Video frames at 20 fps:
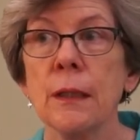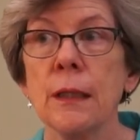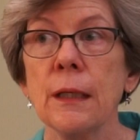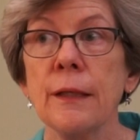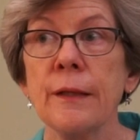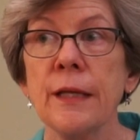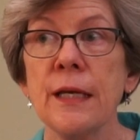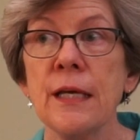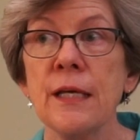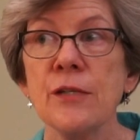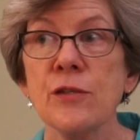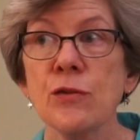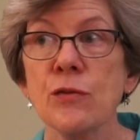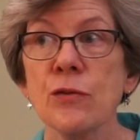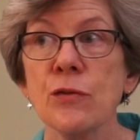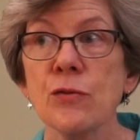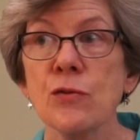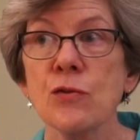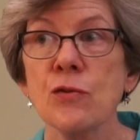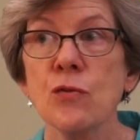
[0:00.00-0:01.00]
in the
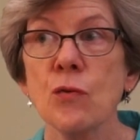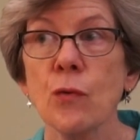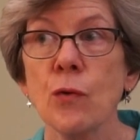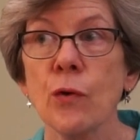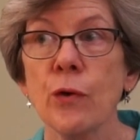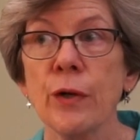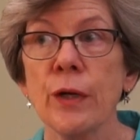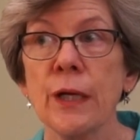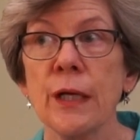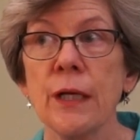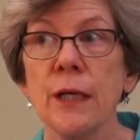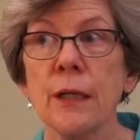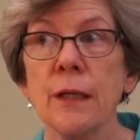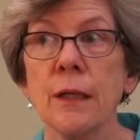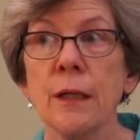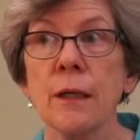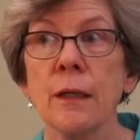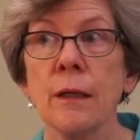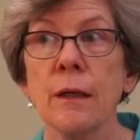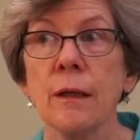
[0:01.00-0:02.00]
Easter
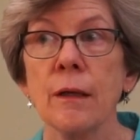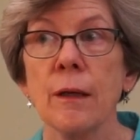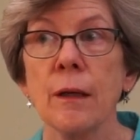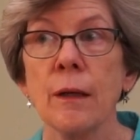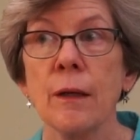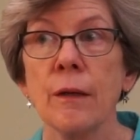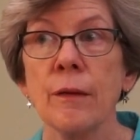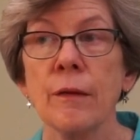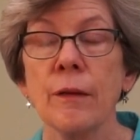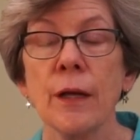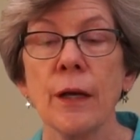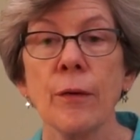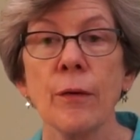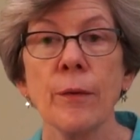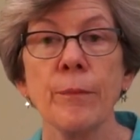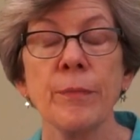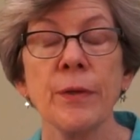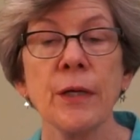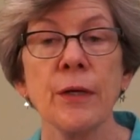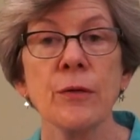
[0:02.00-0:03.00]
story,
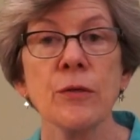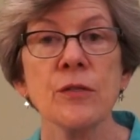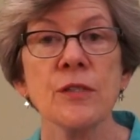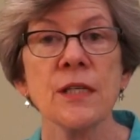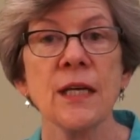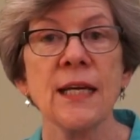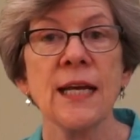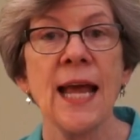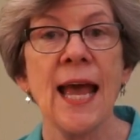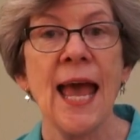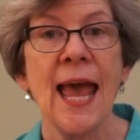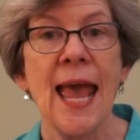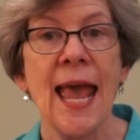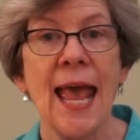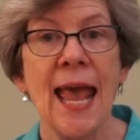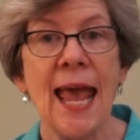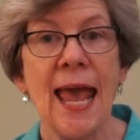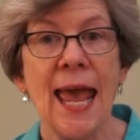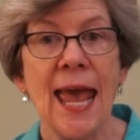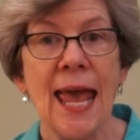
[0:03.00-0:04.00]
there appears an
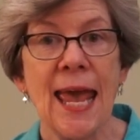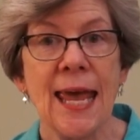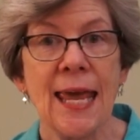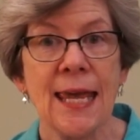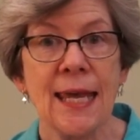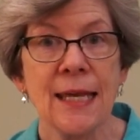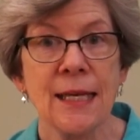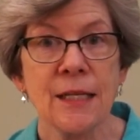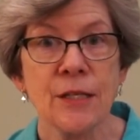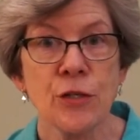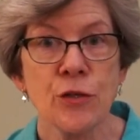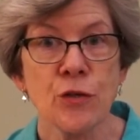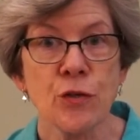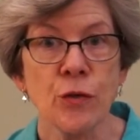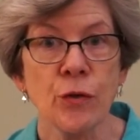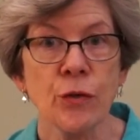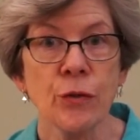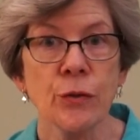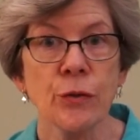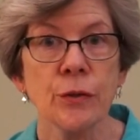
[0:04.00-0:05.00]

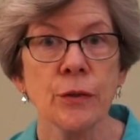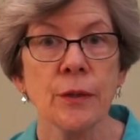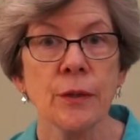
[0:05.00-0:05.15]
angel.